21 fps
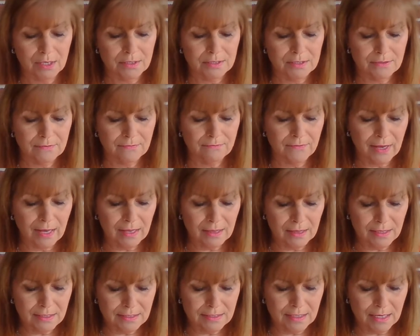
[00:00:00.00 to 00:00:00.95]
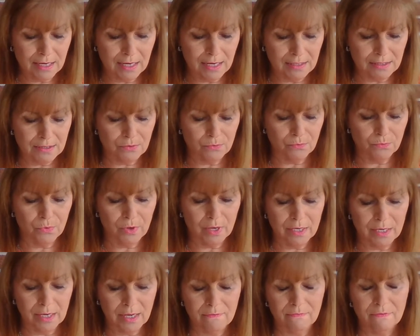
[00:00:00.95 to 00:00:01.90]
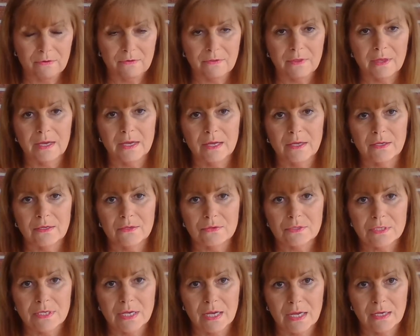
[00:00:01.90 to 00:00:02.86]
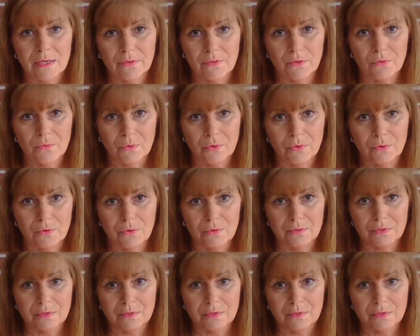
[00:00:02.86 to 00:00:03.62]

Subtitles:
to validate whatever they undertake in the world.